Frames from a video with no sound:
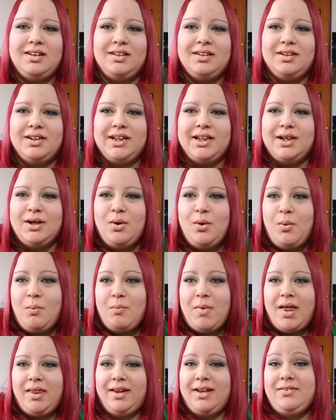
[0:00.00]
like,
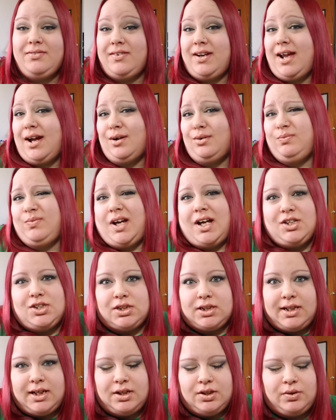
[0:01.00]
my life now, I
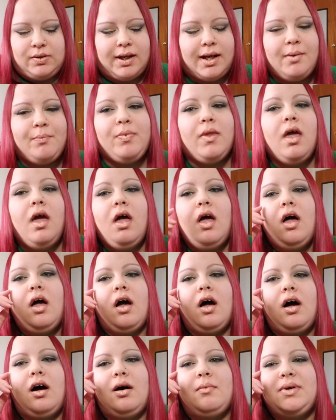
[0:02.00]
just can't do that.
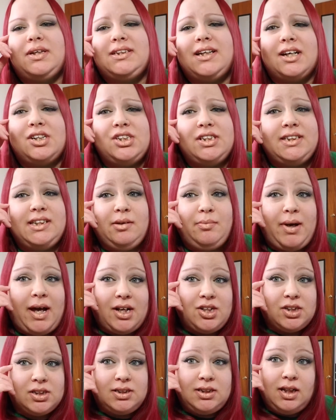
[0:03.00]
It's actually St.
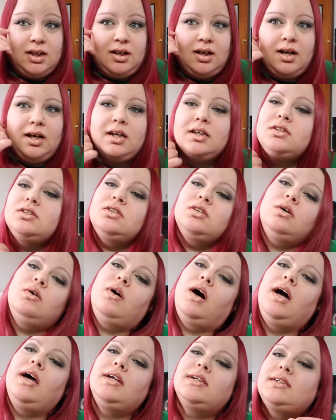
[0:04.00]
Patrick's Day today, so
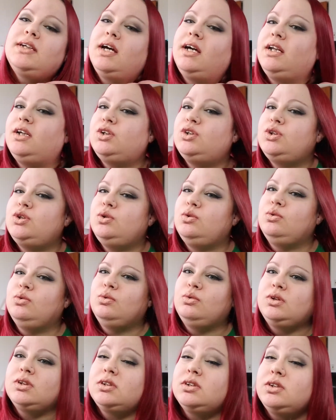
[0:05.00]
I decided
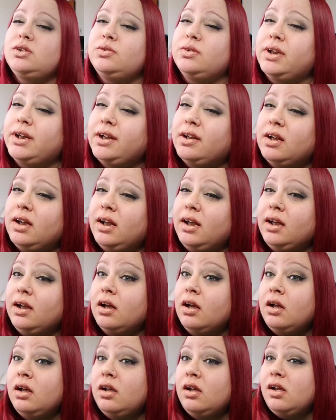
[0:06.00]
to just do, like,
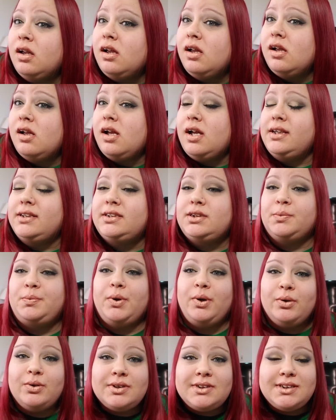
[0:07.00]
it's
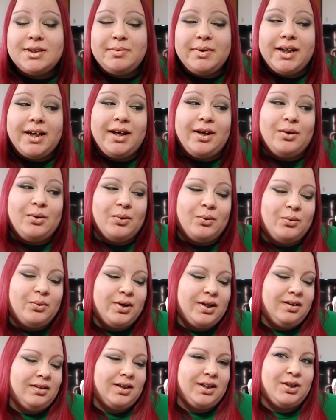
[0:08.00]
supposed to be a gold
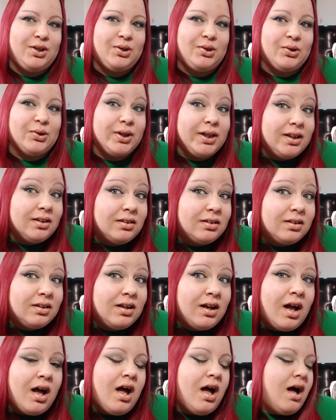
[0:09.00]
and, like, green
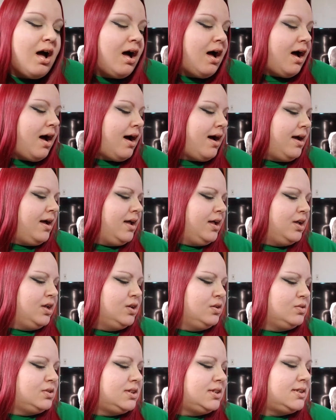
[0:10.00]
look. I
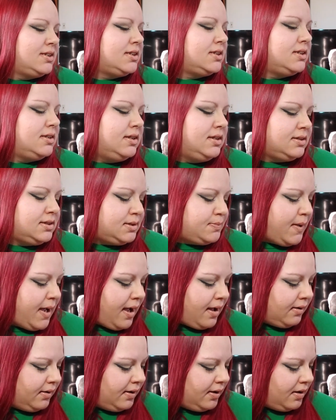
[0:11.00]
used this
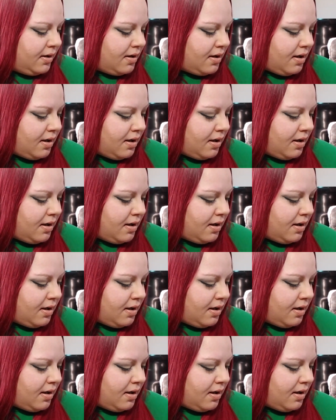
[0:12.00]
palette,